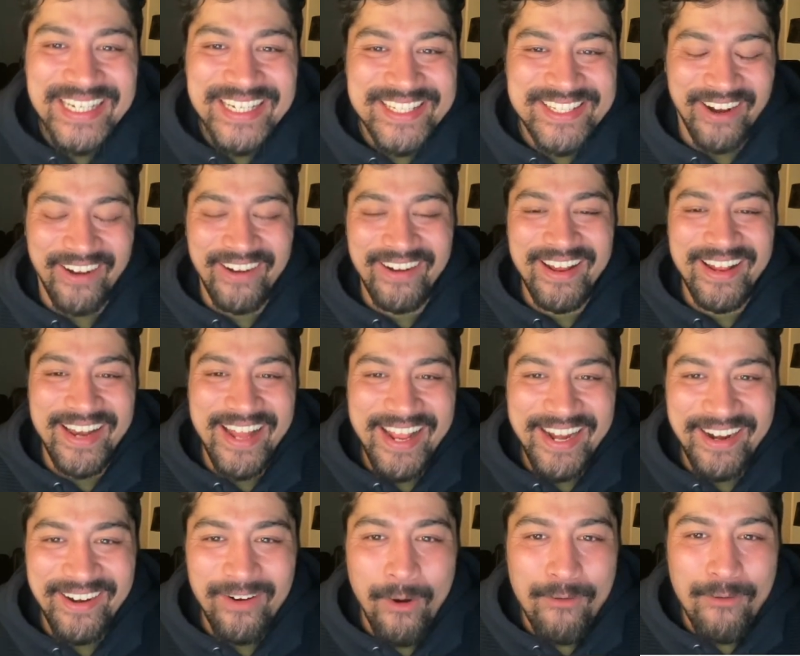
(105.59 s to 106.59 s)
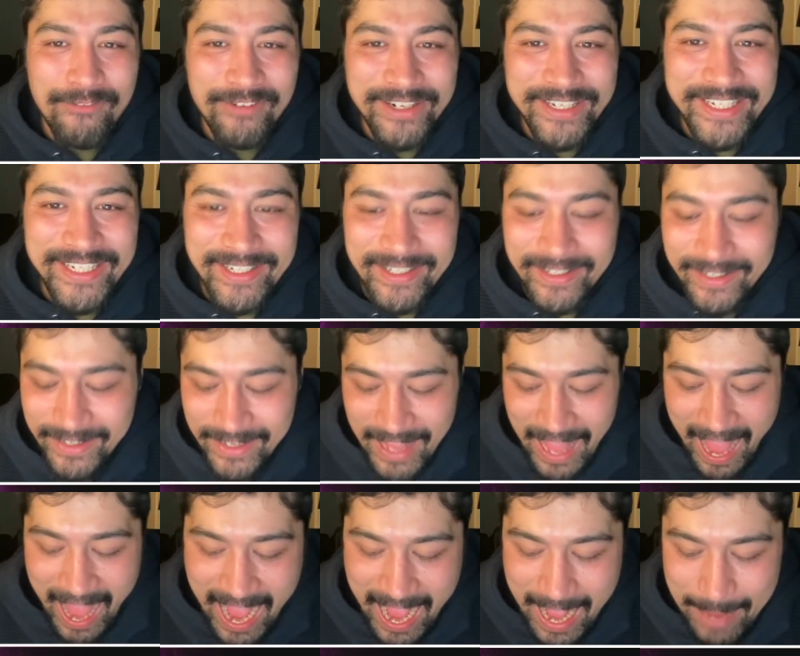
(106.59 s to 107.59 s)
Turtonator over here
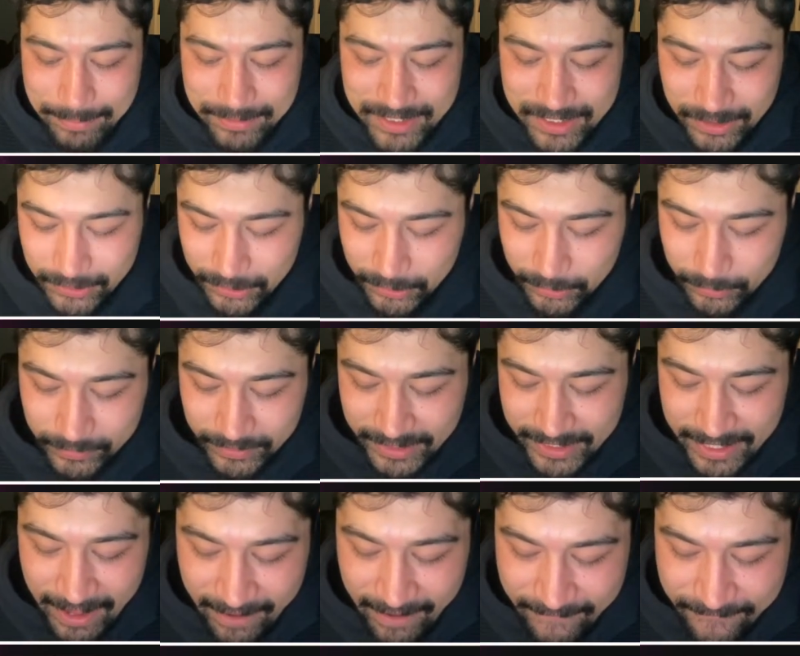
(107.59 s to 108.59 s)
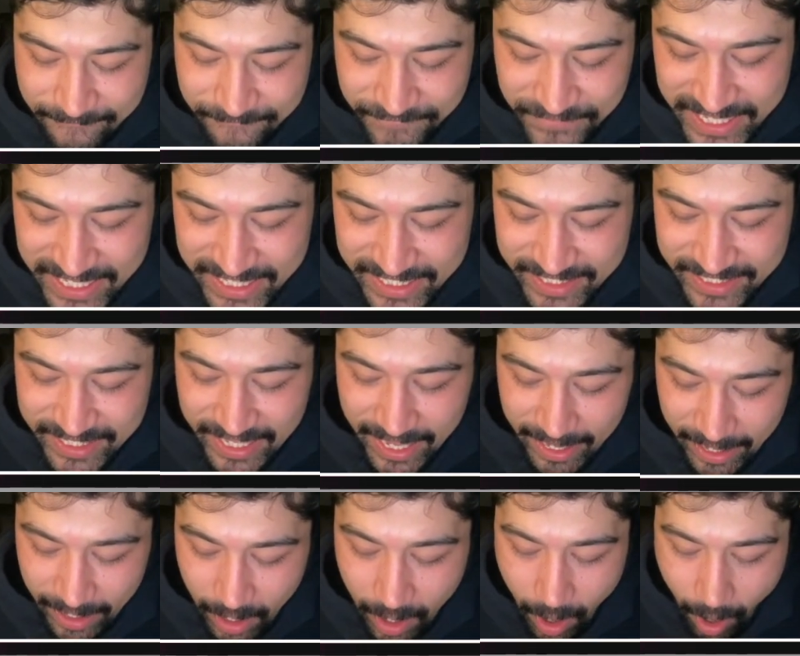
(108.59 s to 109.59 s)
absolutely
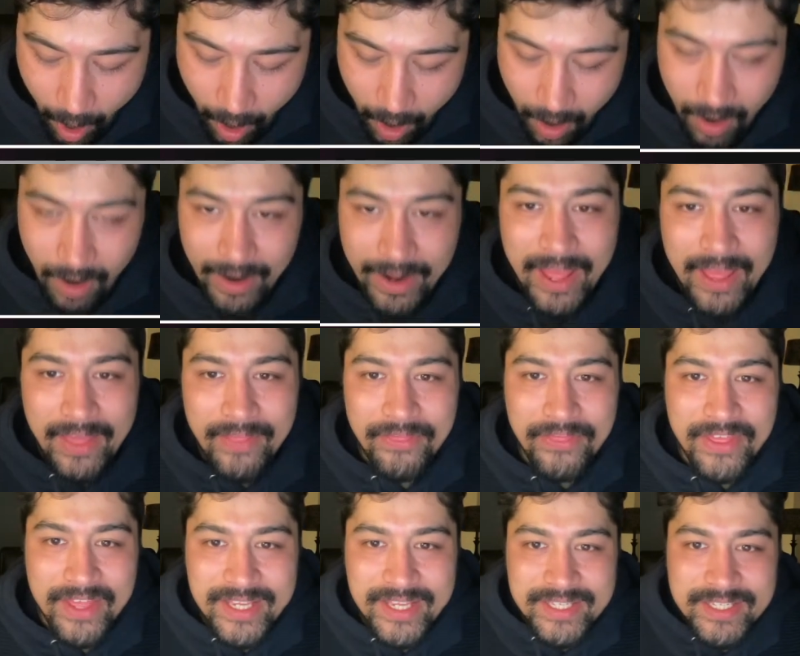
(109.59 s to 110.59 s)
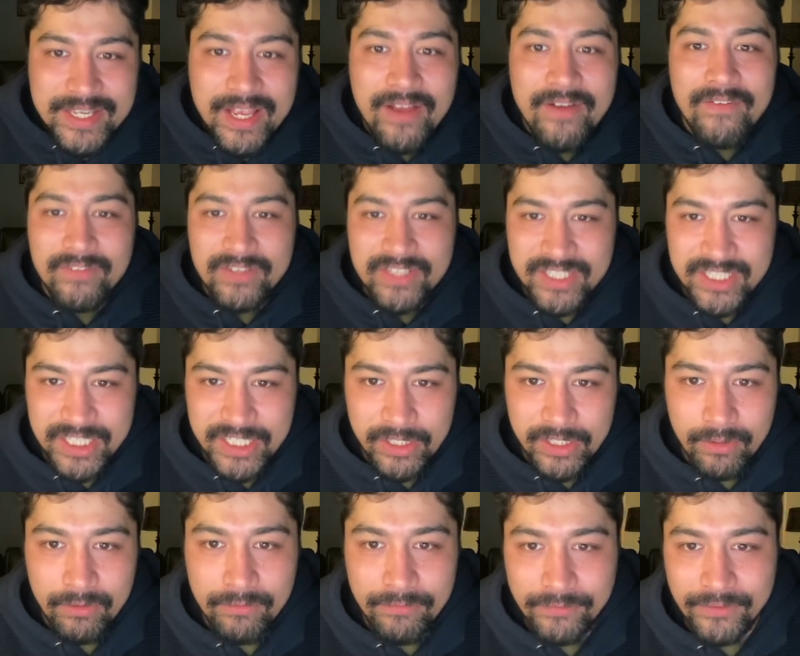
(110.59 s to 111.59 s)
feasting on this
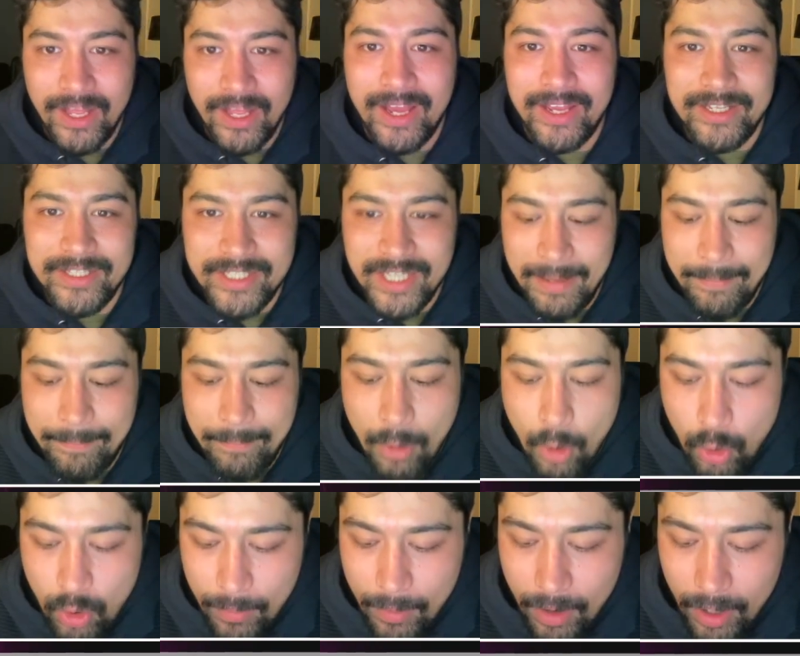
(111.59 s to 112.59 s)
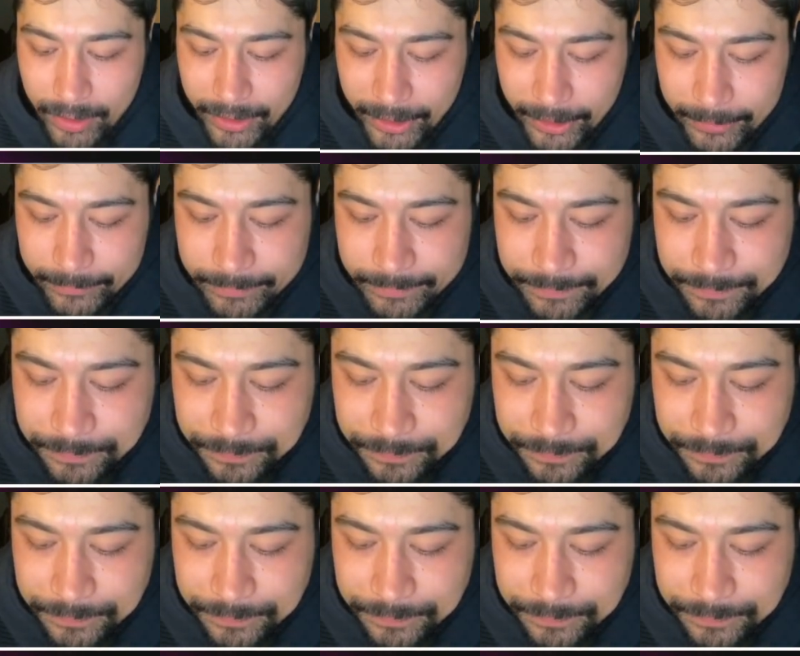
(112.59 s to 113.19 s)
steel flying type Pokemon here.